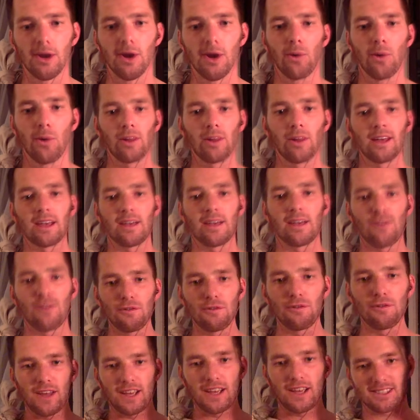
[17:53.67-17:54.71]
Where like if you
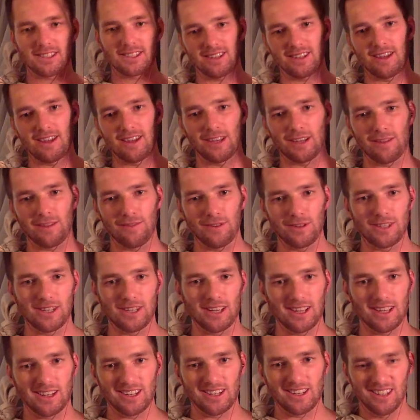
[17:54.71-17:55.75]
if you
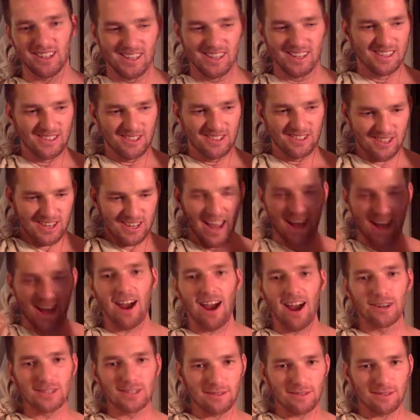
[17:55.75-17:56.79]
did 10
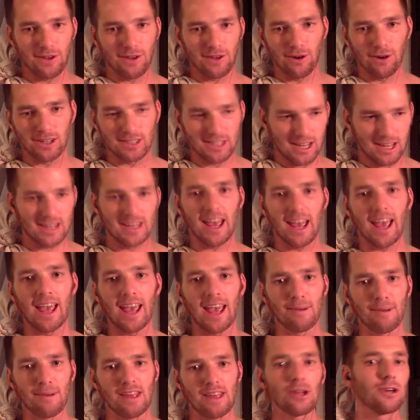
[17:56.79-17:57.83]
hours of yoga today,
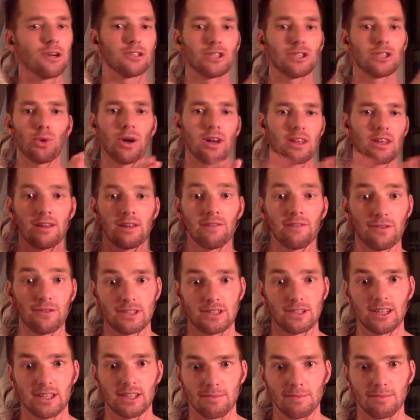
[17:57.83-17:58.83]
but then you don't do anything for 6